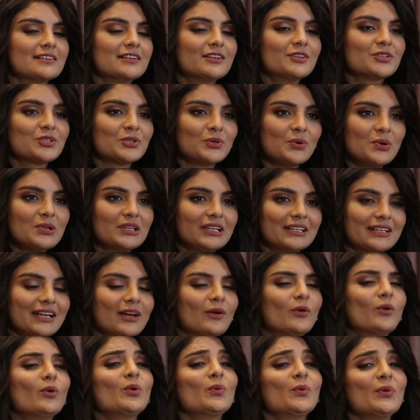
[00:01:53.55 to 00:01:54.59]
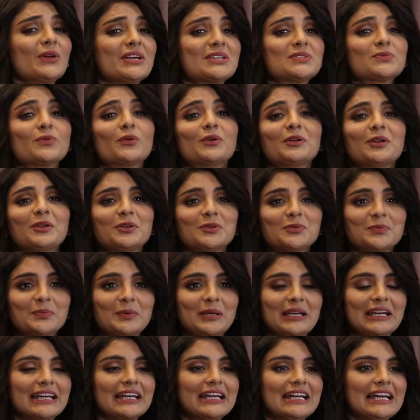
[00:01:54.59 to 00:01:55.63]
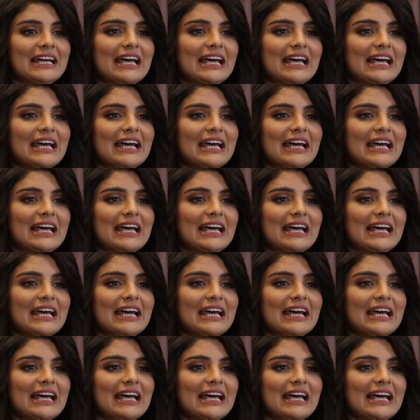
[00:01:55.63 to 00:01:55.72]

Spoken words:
a role that I always wanted to play.